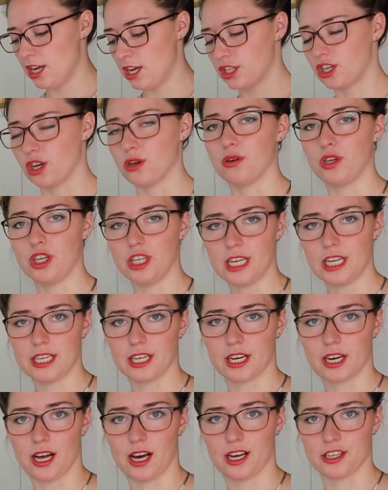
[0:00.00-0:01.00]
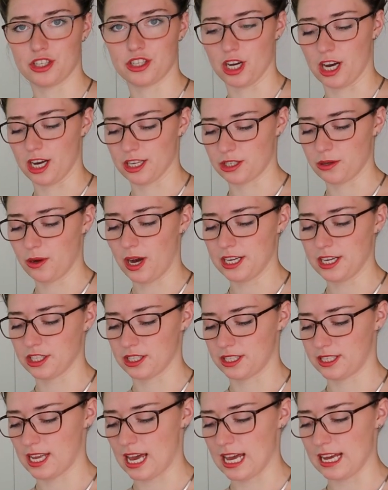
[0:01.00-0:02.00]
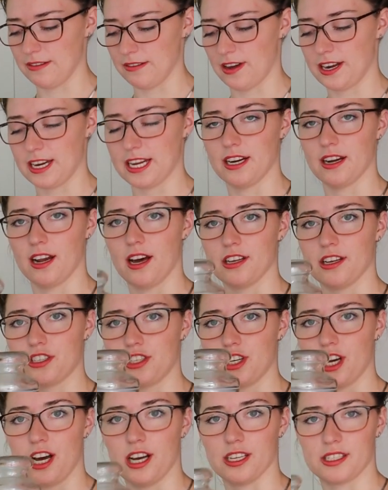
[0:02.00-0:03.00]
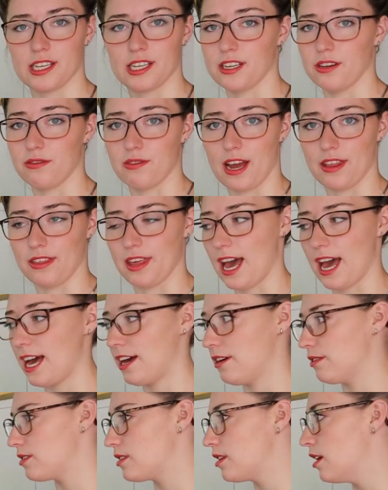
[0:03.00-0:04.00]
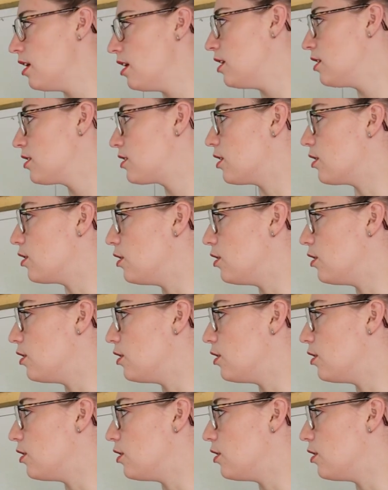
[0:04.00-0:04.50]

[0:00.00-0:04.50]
So you need a glass jar. So I just save any glass jars that are around the house. So